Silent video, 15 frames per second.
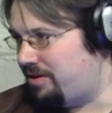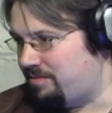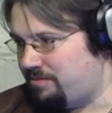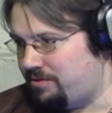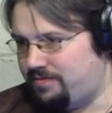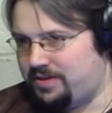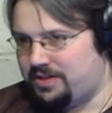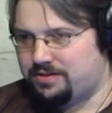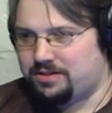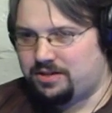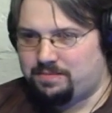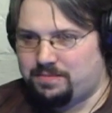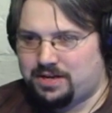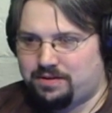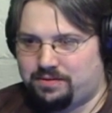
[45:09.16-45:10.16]
out a movie that's
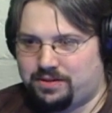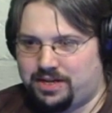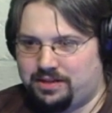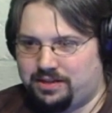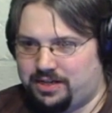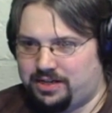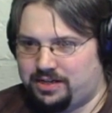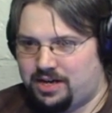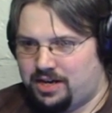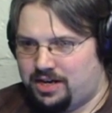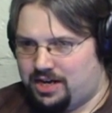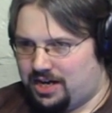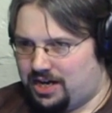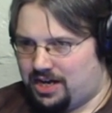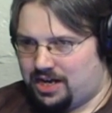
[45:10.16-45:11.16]
come out lately.
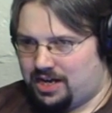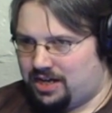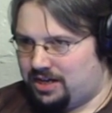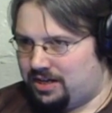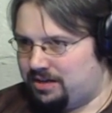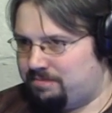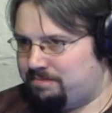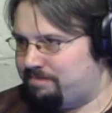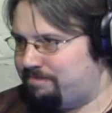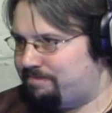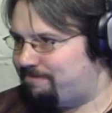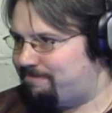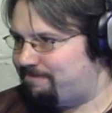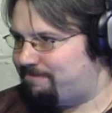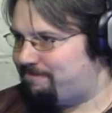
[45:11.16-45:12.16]

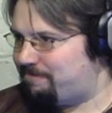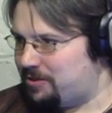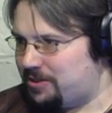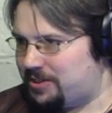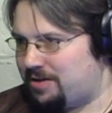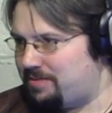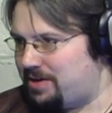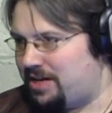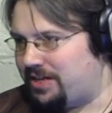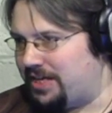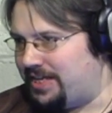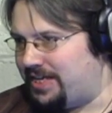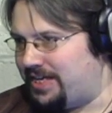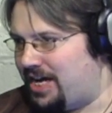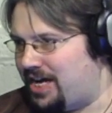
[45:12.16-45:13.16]
What's come out
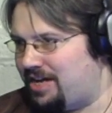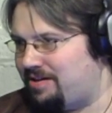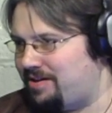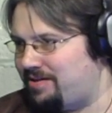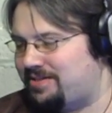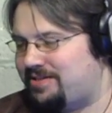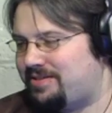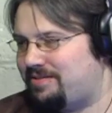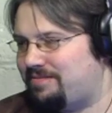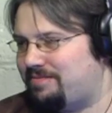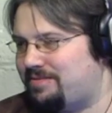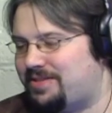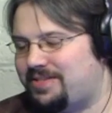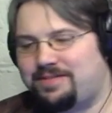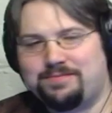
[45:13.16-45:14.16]
lately?
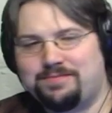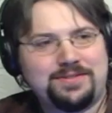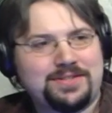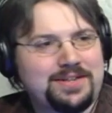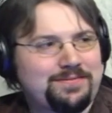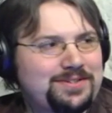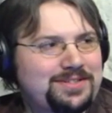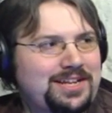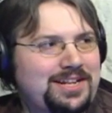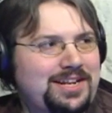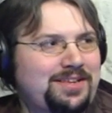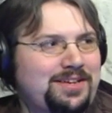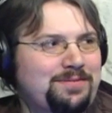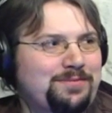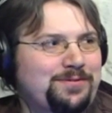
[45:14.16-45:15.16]
What's that
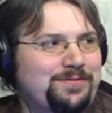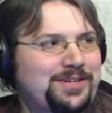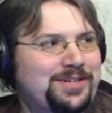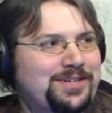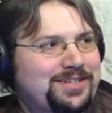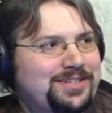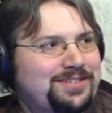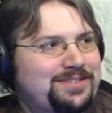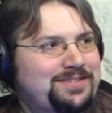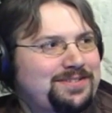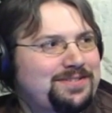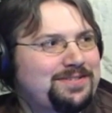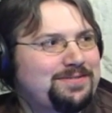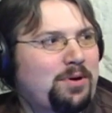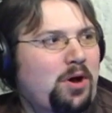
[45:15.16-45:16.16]
alien movie?
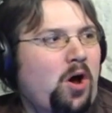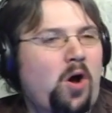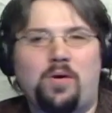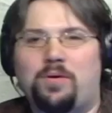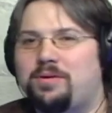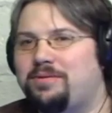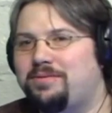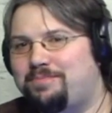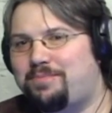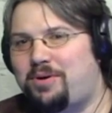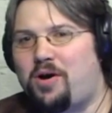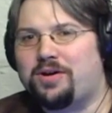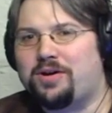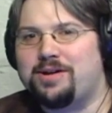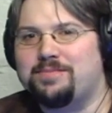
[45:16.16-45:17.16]
Paul
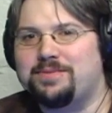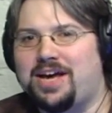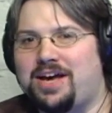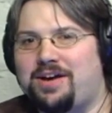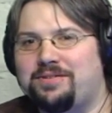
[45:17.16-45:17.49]
comes out.